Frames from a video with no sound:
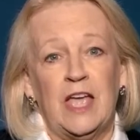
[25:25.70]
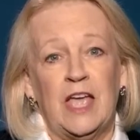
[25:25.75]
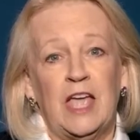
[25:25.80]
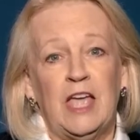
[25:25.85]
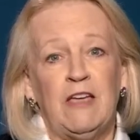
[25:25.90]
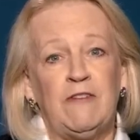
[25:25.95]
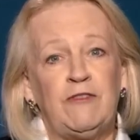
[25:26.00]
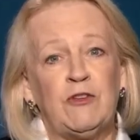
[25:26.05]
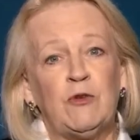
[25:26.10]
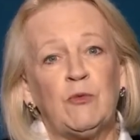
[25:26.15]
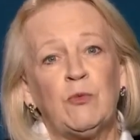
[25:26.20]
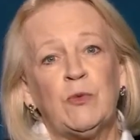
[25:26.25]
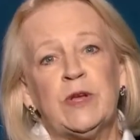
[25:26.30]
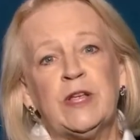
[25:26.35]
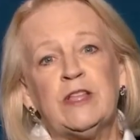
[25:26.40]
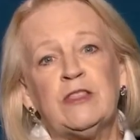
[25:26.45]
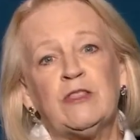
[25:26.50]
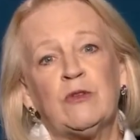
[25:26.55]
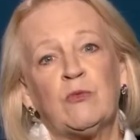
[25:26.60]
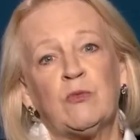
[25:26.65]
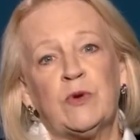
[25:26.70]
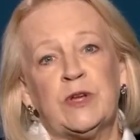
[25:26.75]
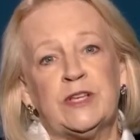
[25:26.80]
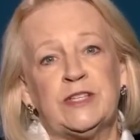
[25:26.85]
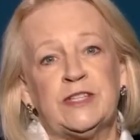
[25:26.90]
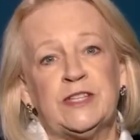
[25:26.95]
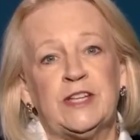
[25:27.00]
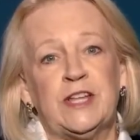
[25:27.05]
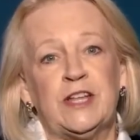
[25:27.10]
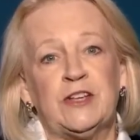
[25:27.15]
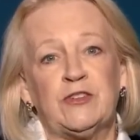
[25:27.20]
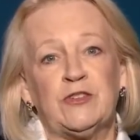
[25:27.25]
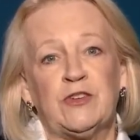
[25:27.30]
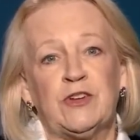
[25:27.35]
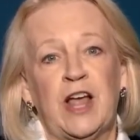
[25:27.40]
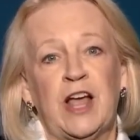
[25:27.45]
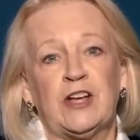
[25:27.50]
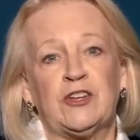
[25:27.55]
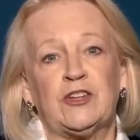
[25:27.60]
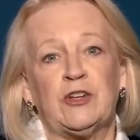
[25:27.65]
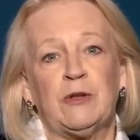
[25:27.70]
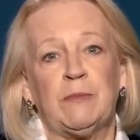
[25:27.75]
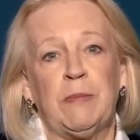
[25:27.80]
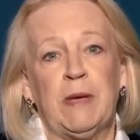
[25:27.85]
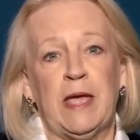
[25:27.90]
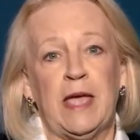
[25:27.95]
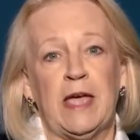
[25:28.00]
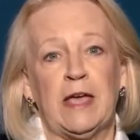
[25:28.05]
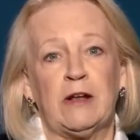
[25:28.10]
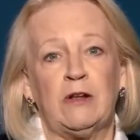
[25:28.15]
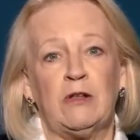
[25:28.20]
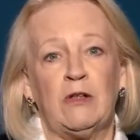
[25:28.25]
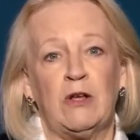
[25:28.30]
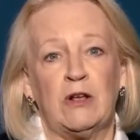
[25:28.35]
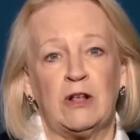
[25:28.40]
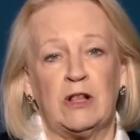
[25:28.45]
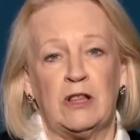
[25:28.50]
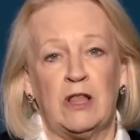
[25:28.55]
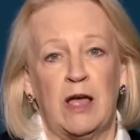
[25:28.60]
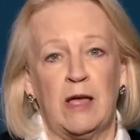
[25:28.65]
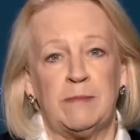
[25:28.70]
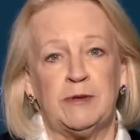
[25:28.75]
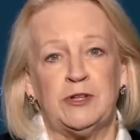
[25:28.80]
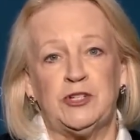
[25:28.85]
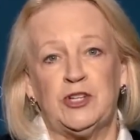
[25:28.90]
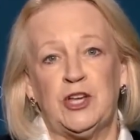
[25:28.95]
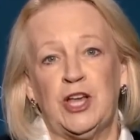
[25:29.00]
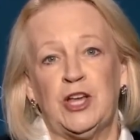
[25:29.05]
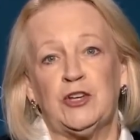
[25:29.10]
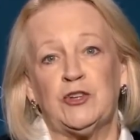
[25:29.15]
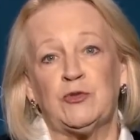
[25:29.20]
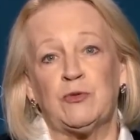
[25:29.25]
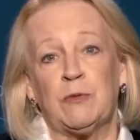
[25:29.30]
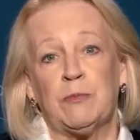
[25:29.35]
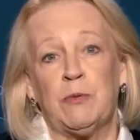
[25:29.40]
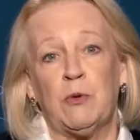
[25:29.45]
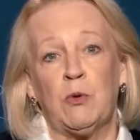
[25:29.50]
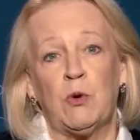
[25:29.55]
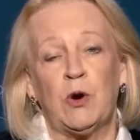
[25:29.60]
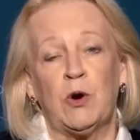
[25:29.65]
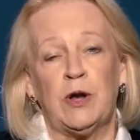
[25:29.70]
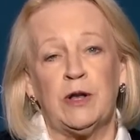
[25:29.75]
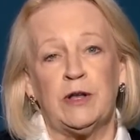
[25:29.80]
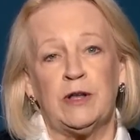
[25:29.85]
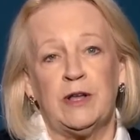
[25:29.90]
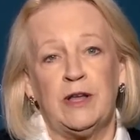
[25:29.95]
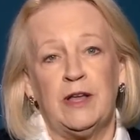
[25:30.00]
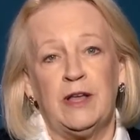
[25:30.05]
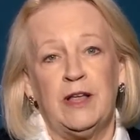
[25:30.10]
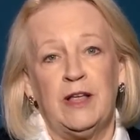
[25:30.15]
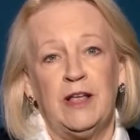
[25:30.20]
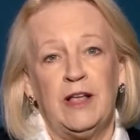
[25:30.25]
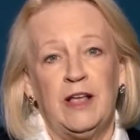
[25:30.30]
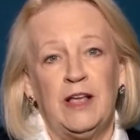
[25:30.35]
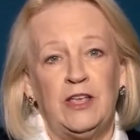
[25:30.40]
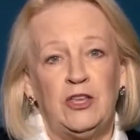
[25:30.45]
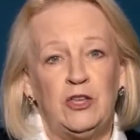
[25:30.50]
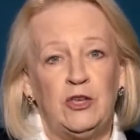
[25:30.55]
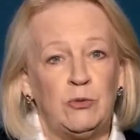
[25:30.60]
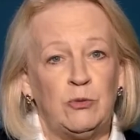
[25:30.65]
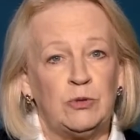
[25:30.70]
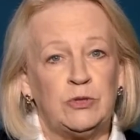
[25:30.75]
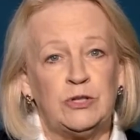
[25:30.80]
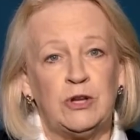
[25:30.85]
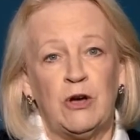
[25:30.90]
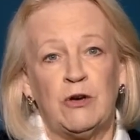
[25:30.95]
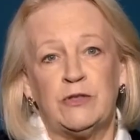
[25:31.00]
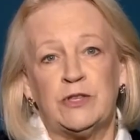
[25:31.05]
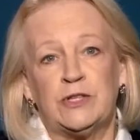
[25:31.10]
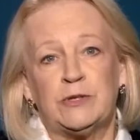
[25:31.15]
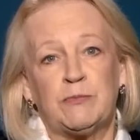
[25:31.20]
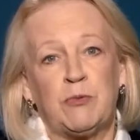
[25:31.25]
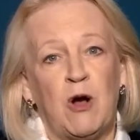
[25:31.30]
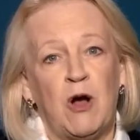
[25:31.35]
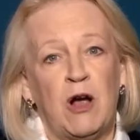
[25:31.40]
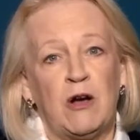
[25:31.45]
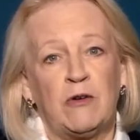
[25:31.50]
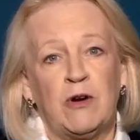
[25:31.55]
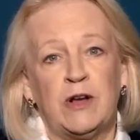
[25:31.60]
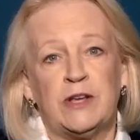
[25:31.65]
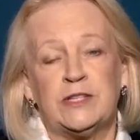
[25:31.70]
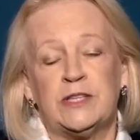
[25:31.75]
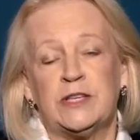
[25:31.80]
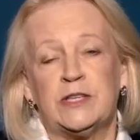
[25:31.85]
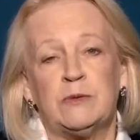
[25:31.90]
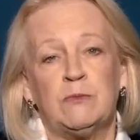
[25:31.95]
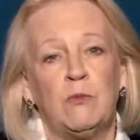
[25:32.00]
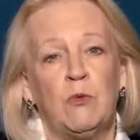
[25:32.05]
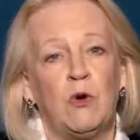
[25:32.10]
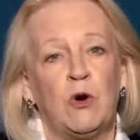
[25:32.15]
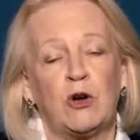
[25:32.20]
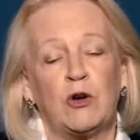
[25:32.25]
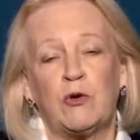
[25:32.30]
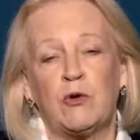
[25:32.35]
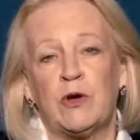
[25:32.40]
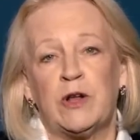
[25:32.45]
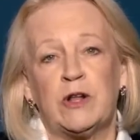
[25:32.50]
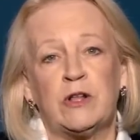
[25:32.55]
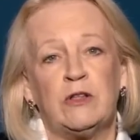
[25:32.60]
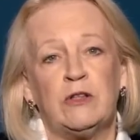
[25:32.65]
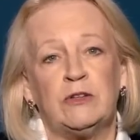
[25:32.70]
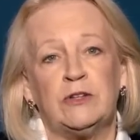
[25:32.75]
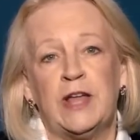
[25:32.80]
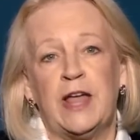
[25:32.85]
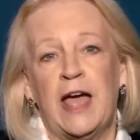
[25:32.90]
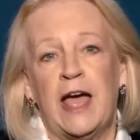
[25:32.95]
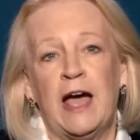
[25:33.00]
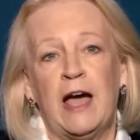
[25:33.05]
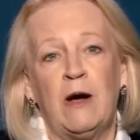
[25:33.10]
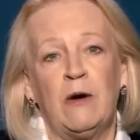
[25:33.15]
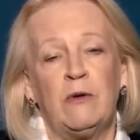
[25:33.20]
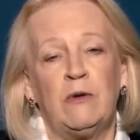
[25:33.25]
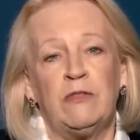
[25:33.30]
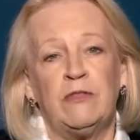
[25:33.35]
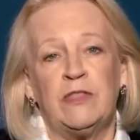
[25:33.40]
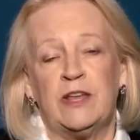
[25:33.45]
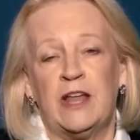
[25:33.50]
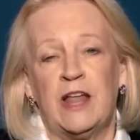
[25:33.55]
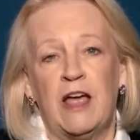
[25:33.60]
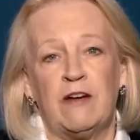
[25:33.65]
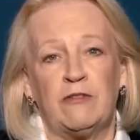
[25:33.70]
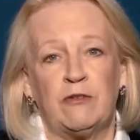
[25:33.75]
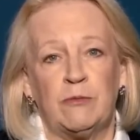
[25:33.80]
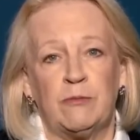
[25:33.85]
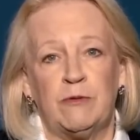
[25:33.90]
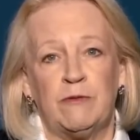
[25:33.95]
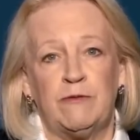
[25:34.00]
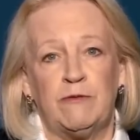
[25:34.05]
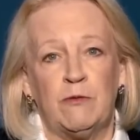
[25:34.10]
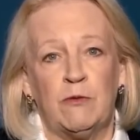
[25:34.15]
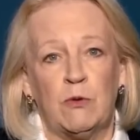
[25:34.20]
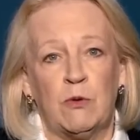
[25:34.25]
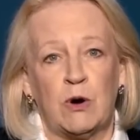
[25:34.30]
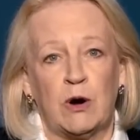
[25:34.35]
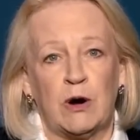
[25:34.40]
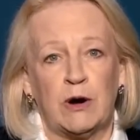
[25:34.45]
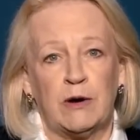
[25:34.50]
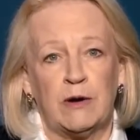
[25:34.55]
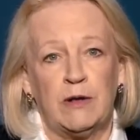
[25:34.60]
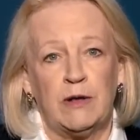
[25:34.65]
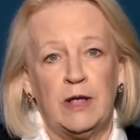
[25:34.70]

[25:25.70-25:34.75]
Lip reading: If you read the recent International Panel on Climate Change report, you will know this progress is more critical now than ever before.